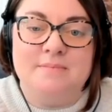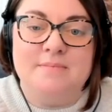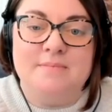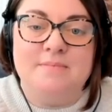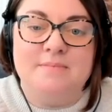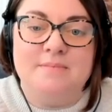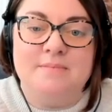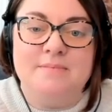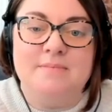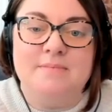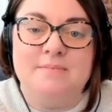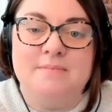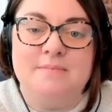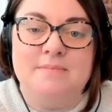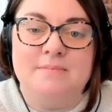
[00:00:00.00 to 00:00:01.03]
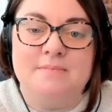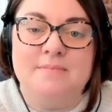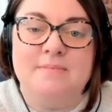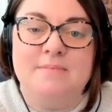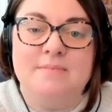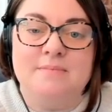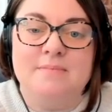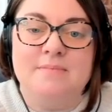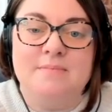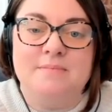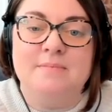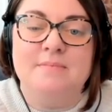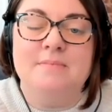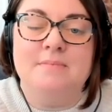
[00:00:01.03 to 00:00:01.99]

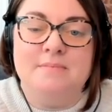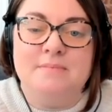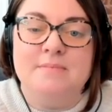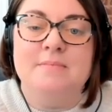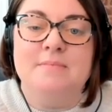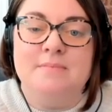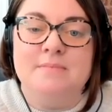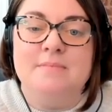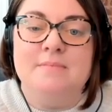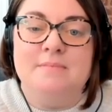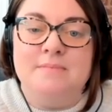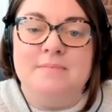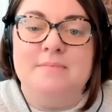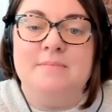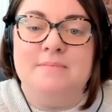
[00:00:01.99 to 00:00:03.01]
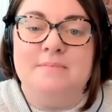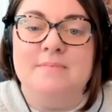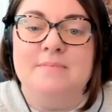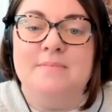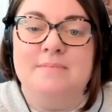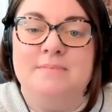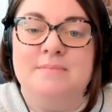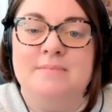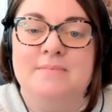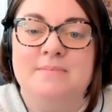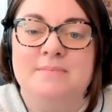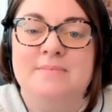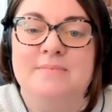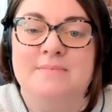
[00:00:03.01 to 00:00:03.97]

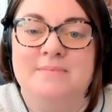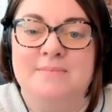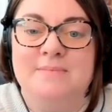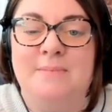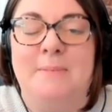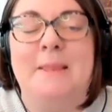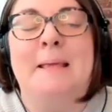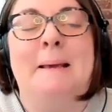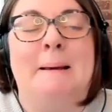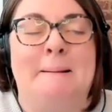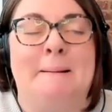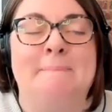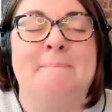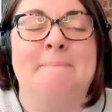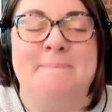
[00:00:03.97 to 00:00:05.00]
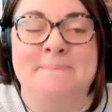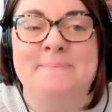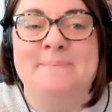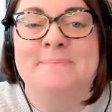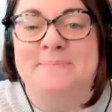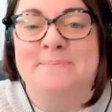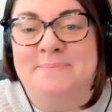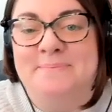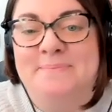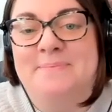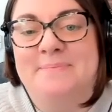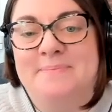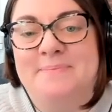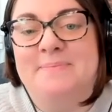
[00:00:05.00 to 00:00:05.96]

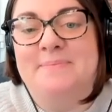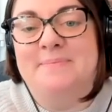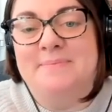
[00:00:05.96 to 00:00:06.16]
This person isn't speaking.